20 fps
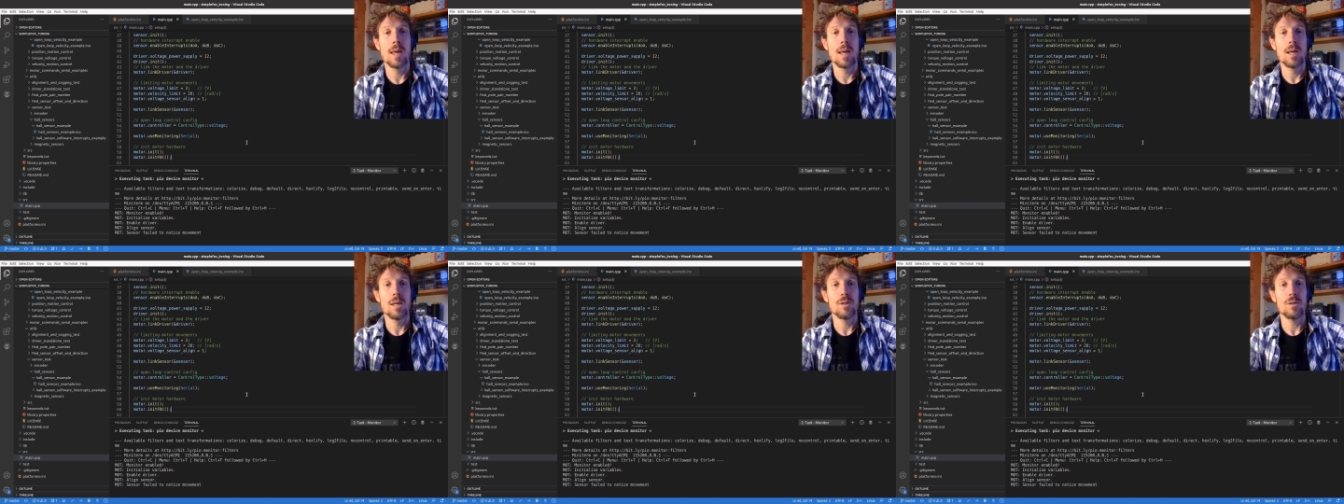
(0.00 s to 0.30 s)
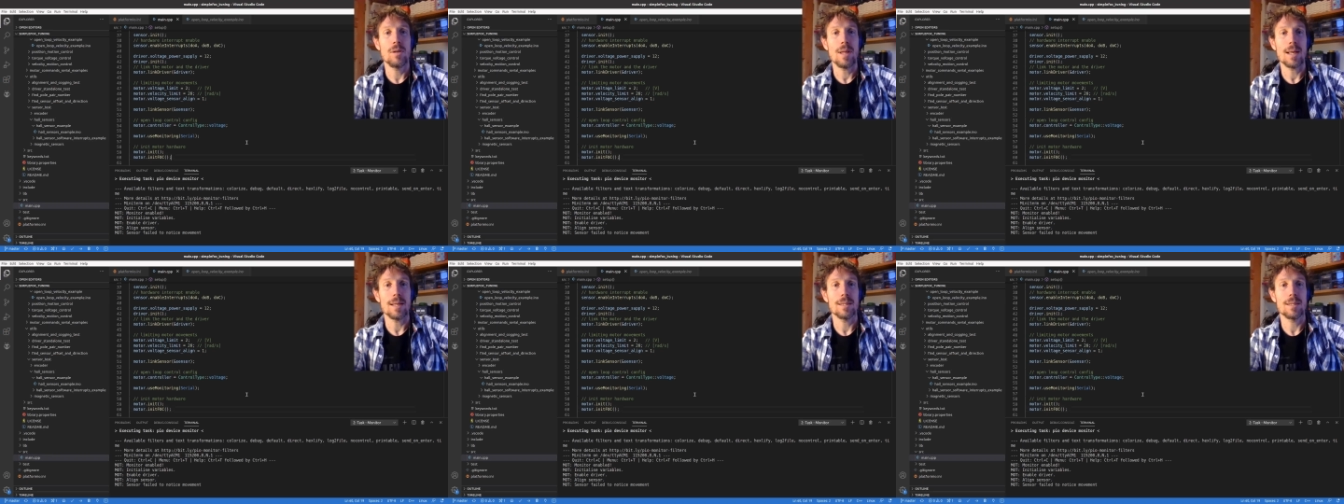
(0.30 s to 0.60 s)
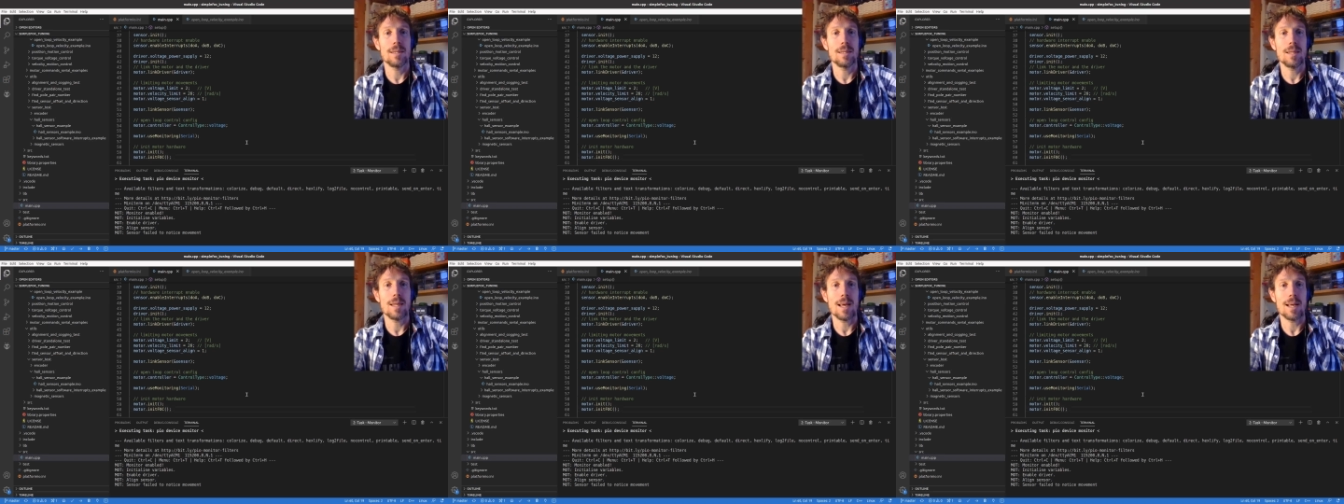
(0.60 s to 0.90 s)
So that's
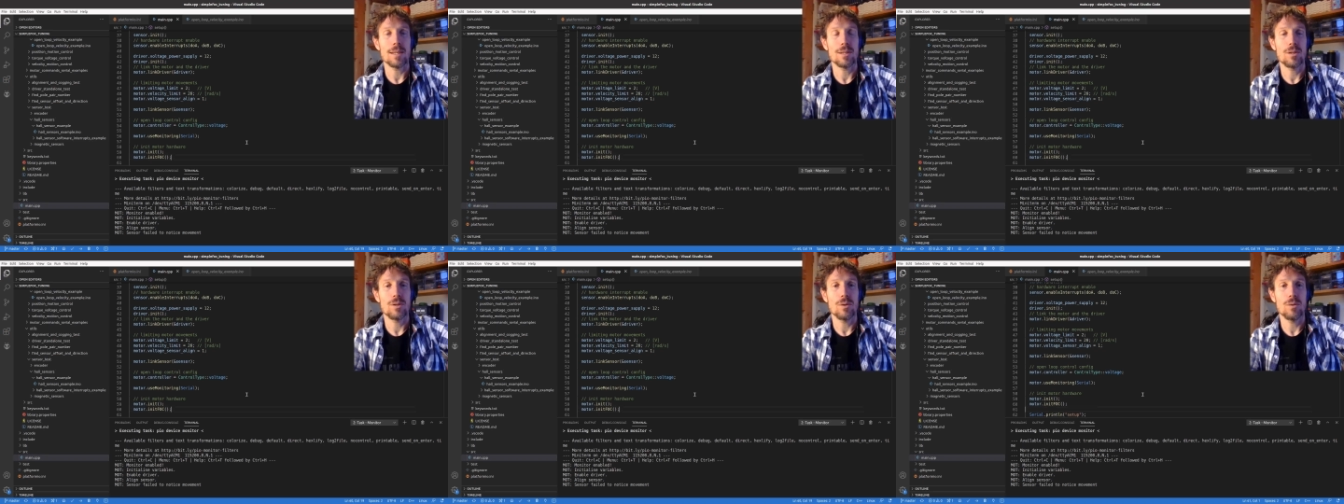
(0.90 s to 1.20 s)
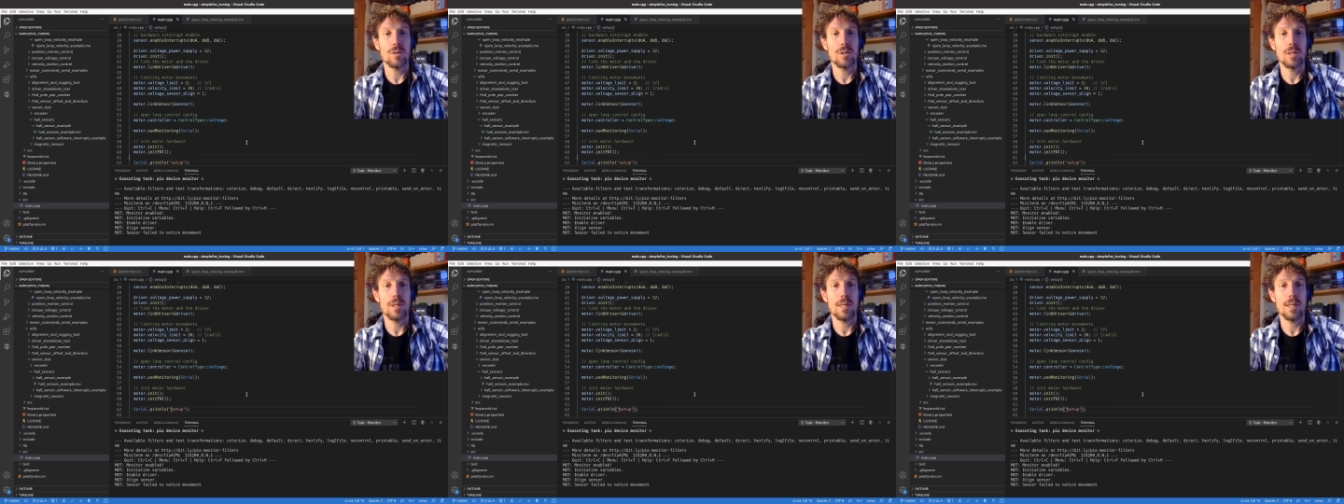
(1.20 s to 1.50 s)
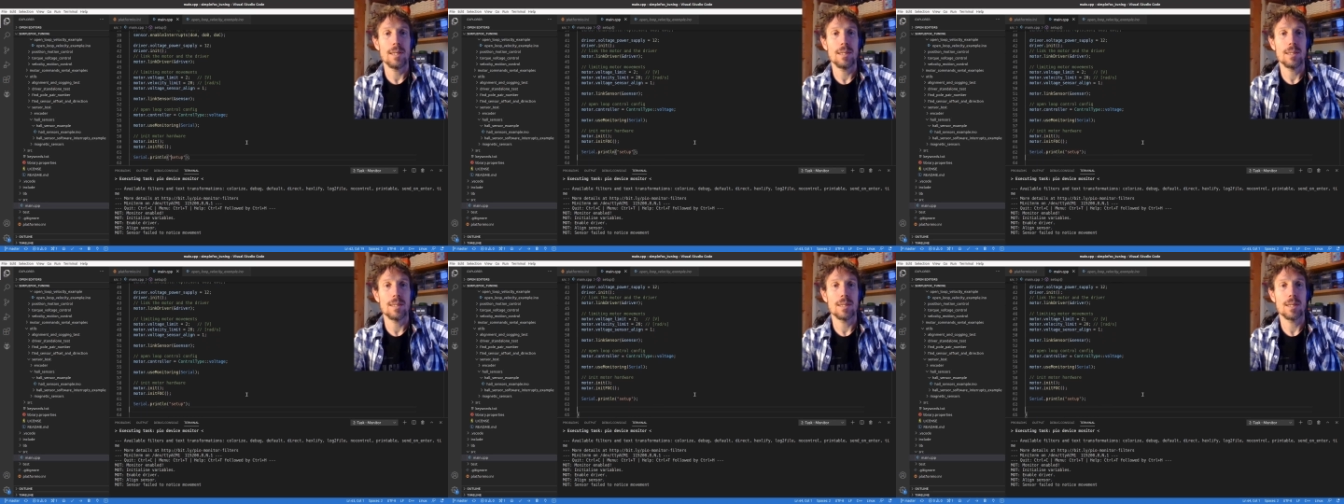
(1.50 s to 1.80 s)
that
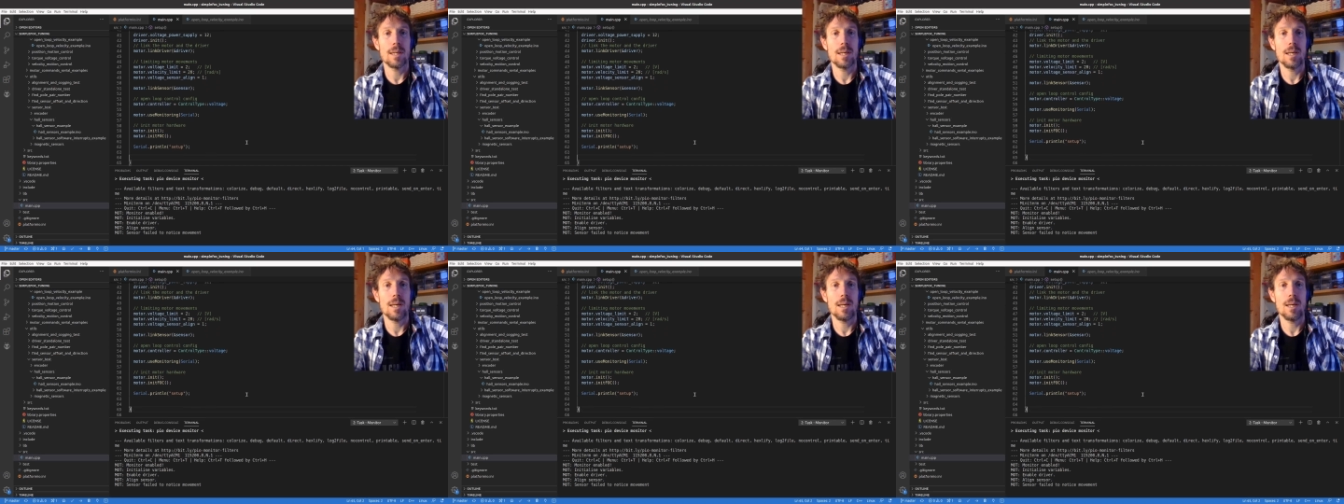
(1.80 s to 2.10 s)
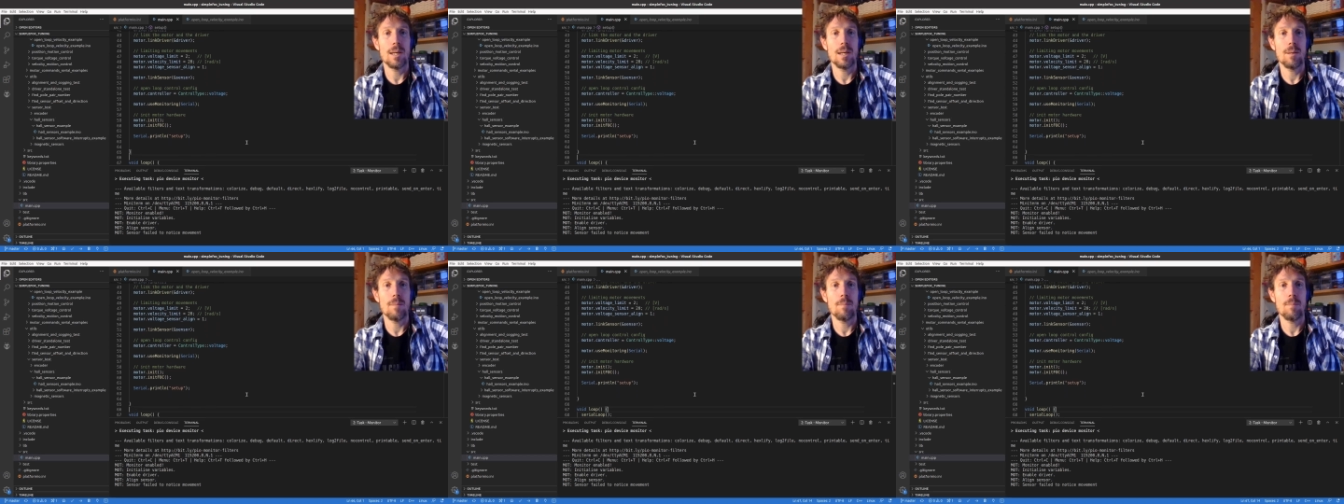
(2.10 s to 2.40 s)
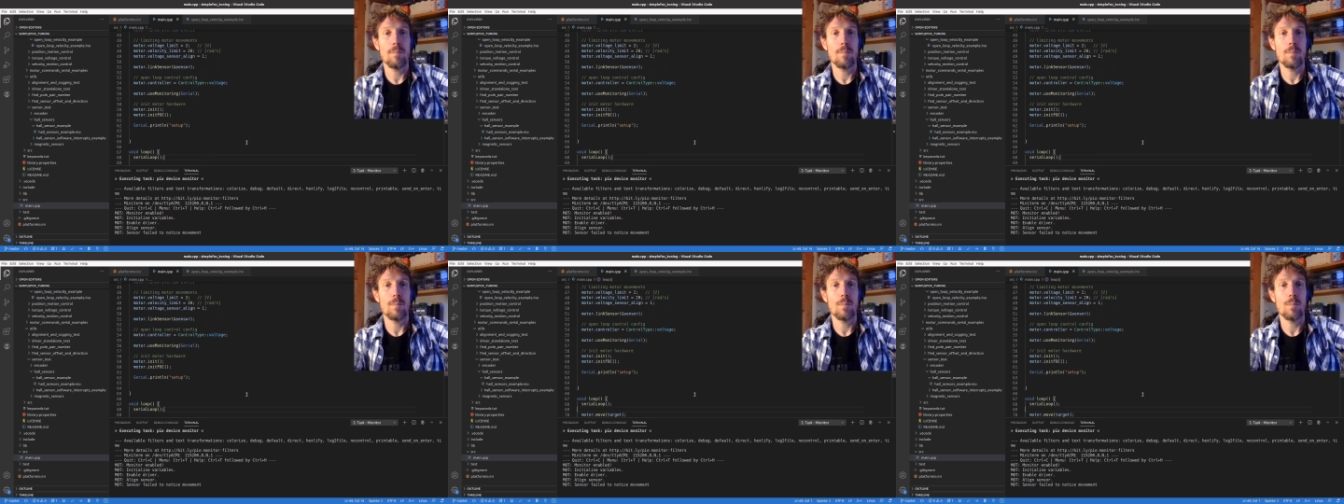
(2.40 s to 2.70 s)
sorted.
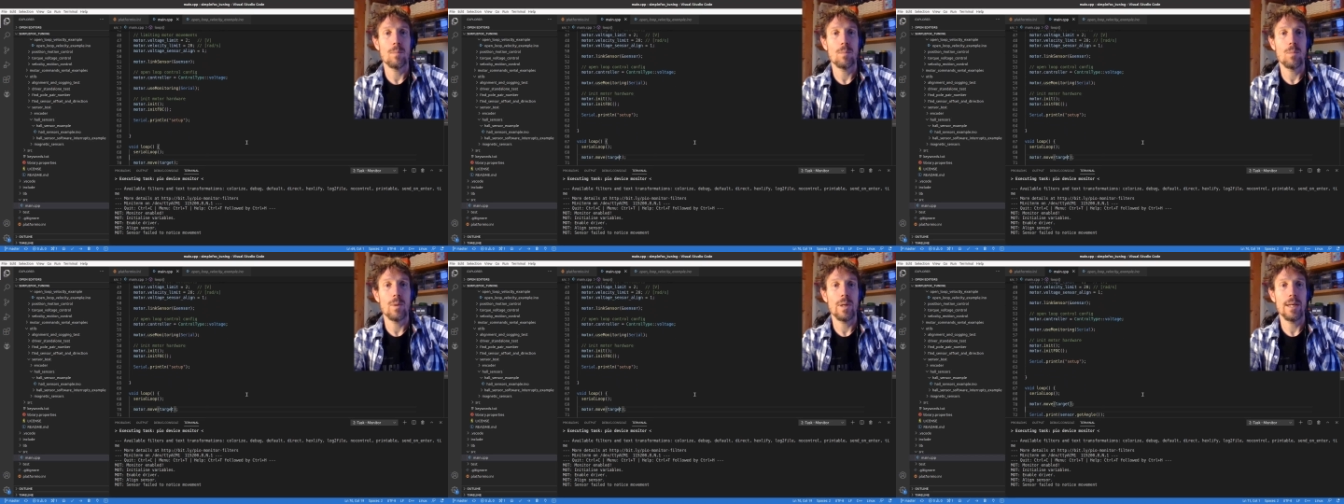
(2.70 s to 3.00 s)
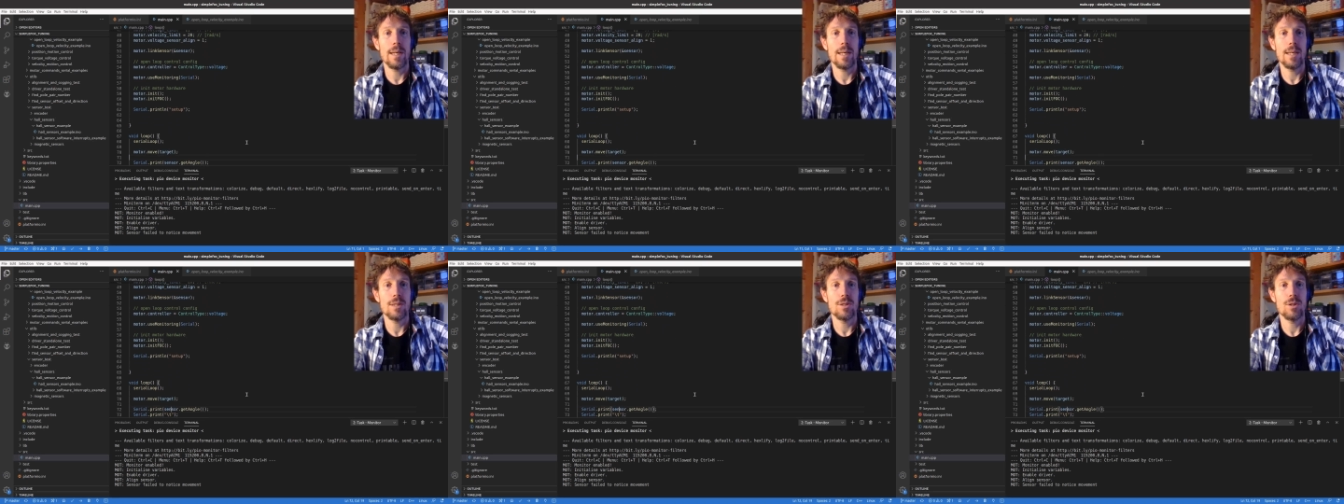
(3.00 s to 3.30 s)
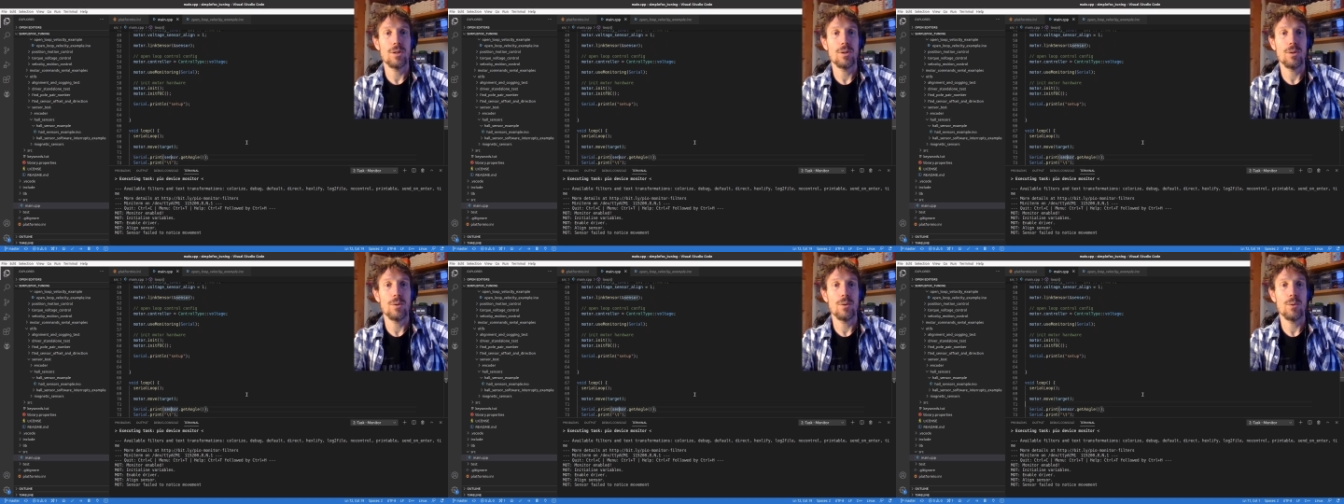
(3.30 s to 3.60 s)
Um, we need
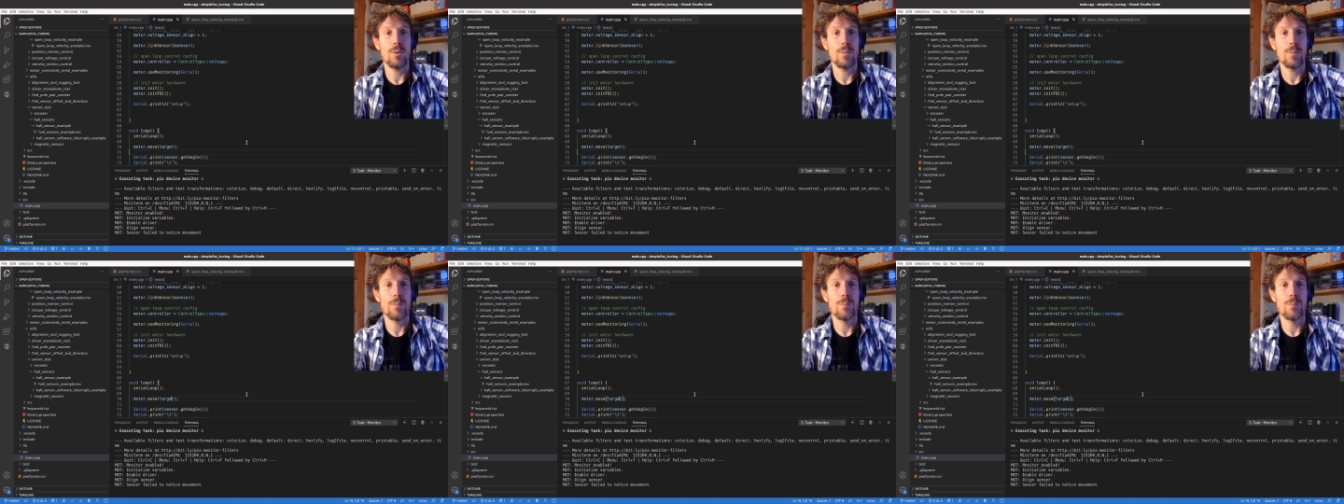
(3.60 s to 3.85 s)
to,